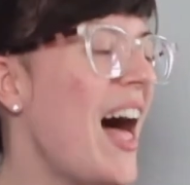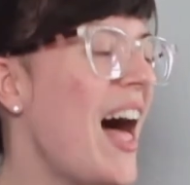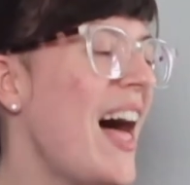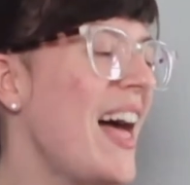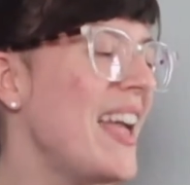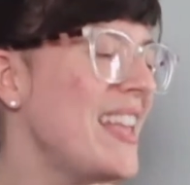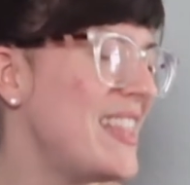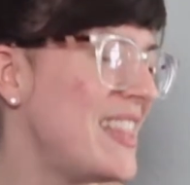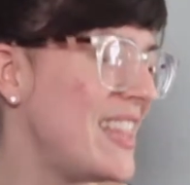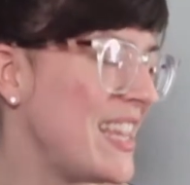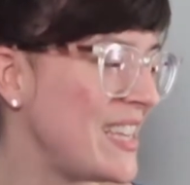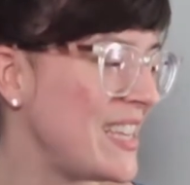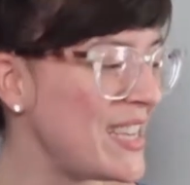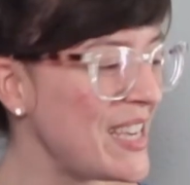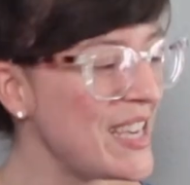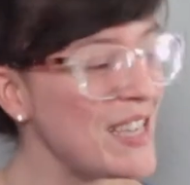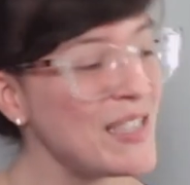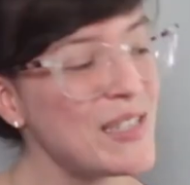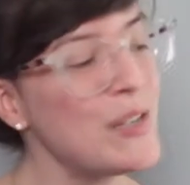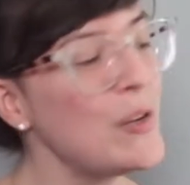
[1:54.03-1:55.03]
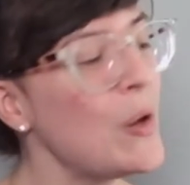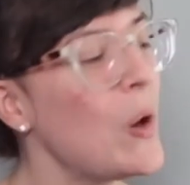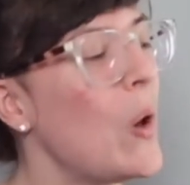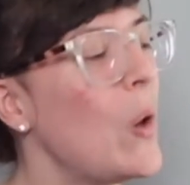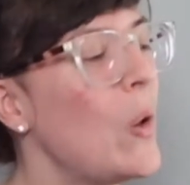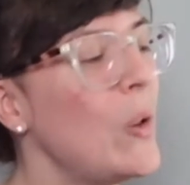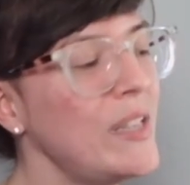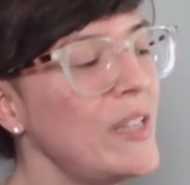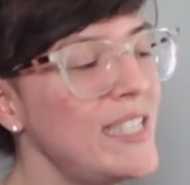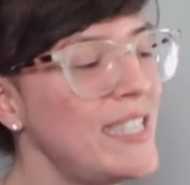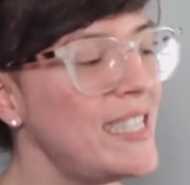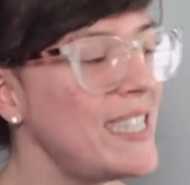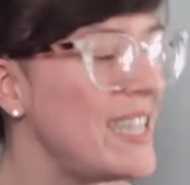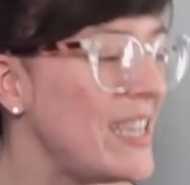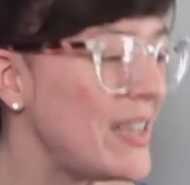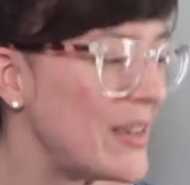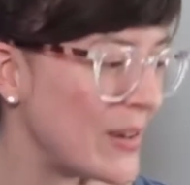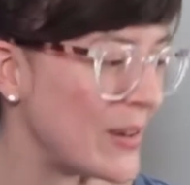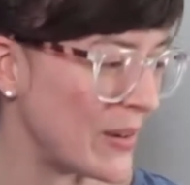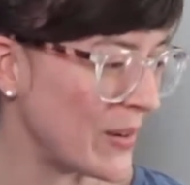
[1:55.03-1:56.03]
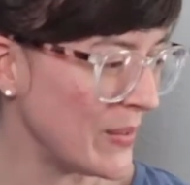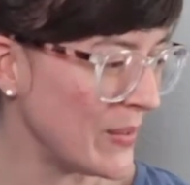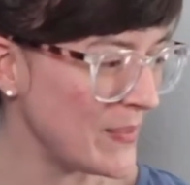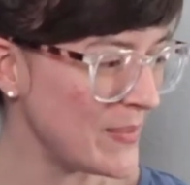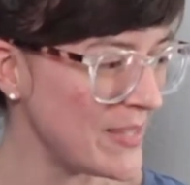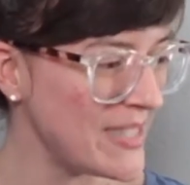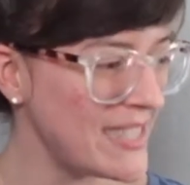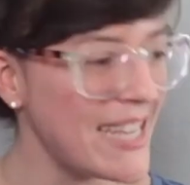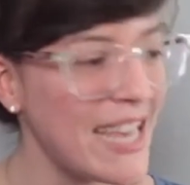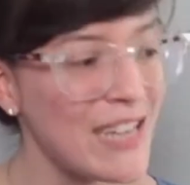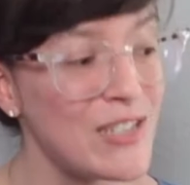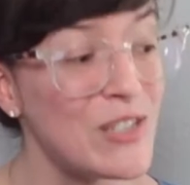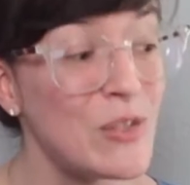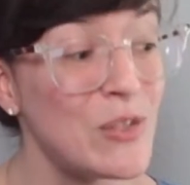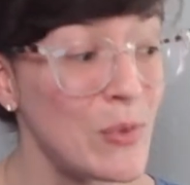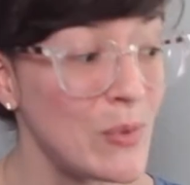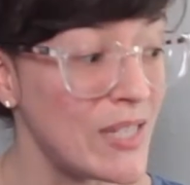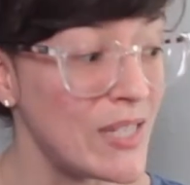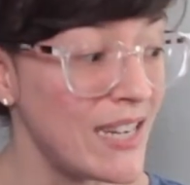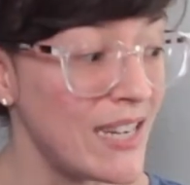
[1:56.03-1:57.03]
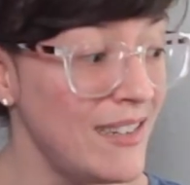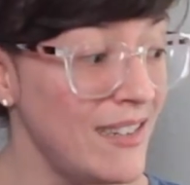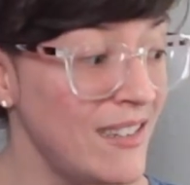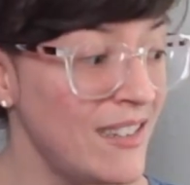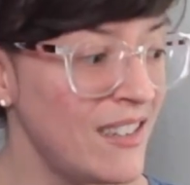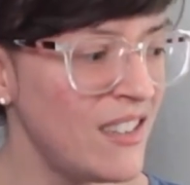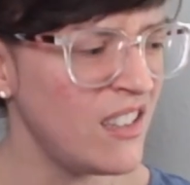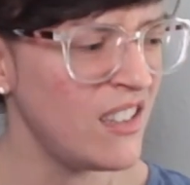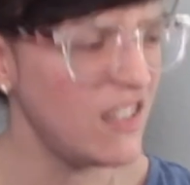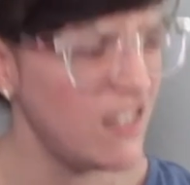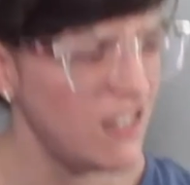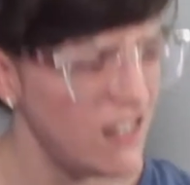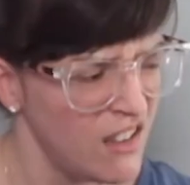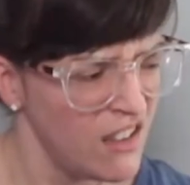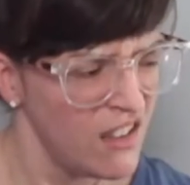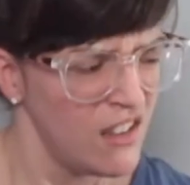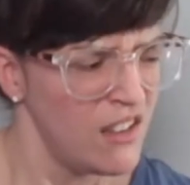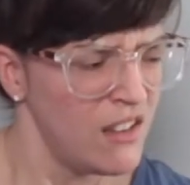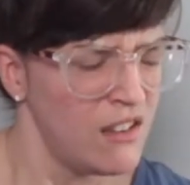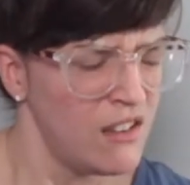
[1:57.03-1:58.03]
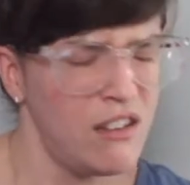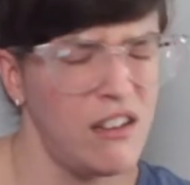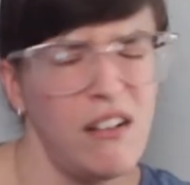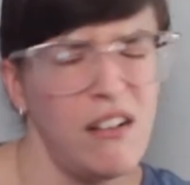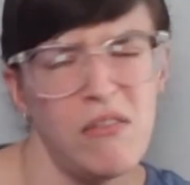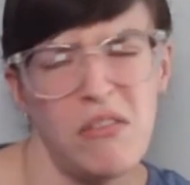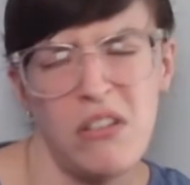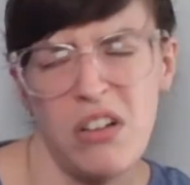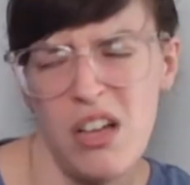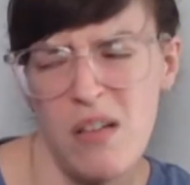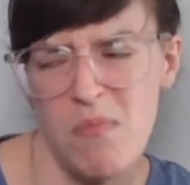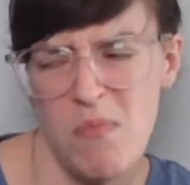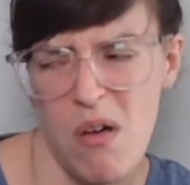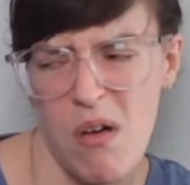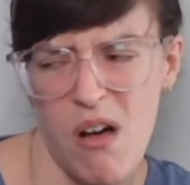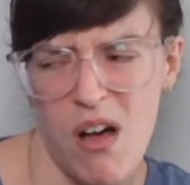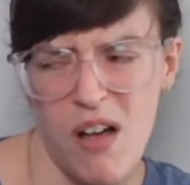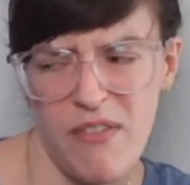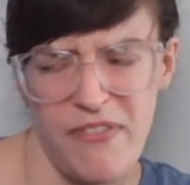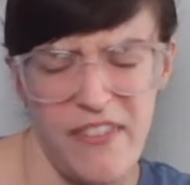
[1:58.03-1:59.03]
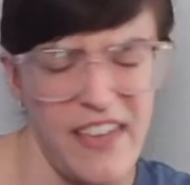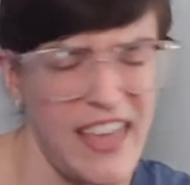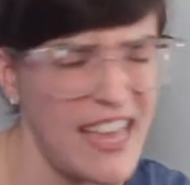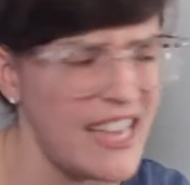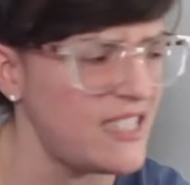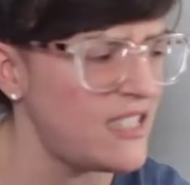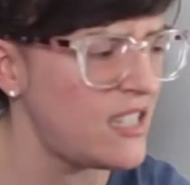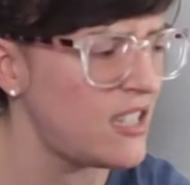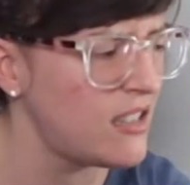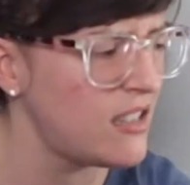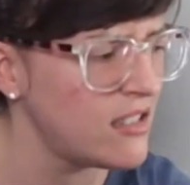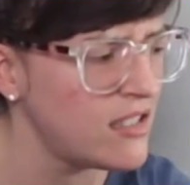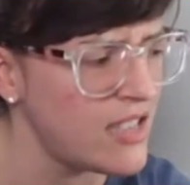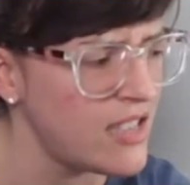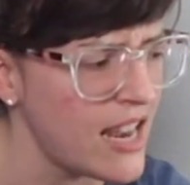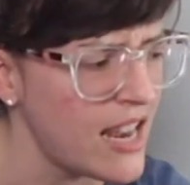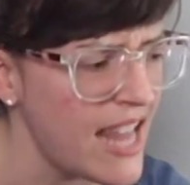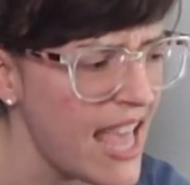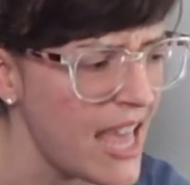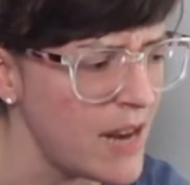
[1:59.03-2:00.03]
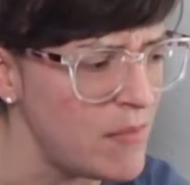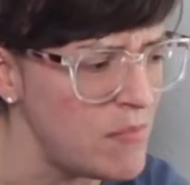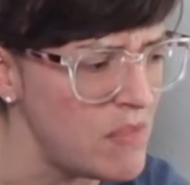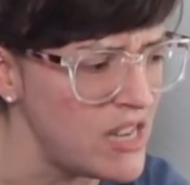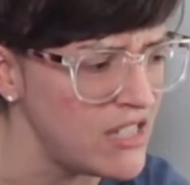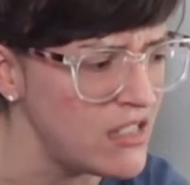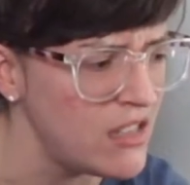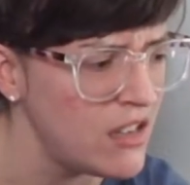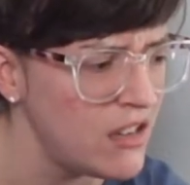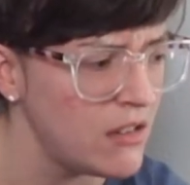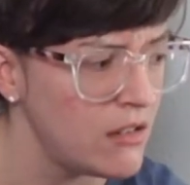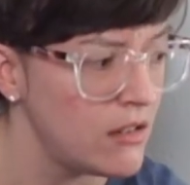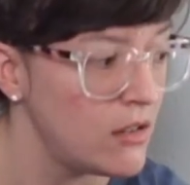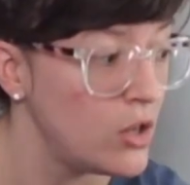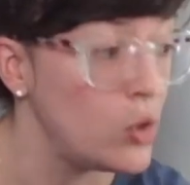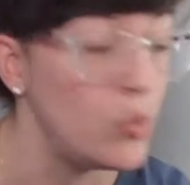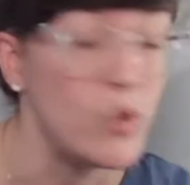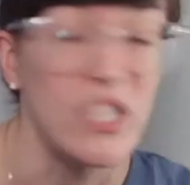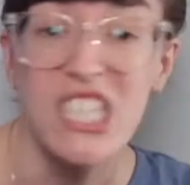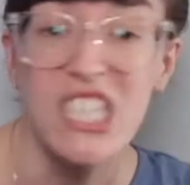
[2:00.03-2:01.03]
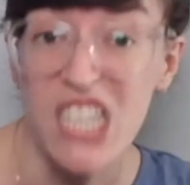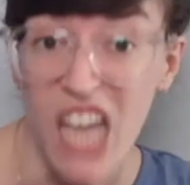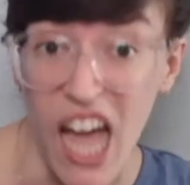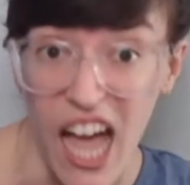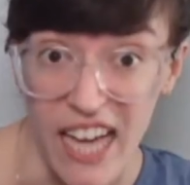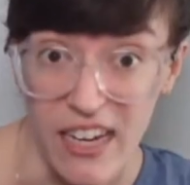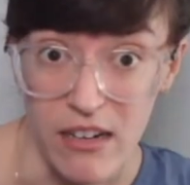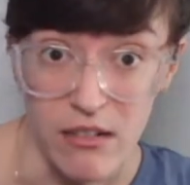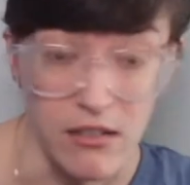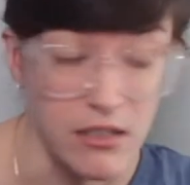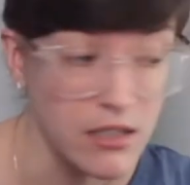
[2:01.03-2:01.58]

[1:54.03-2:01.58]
I think he's an old dear, said Susan. Oh, come off it, said Edmund, who was tired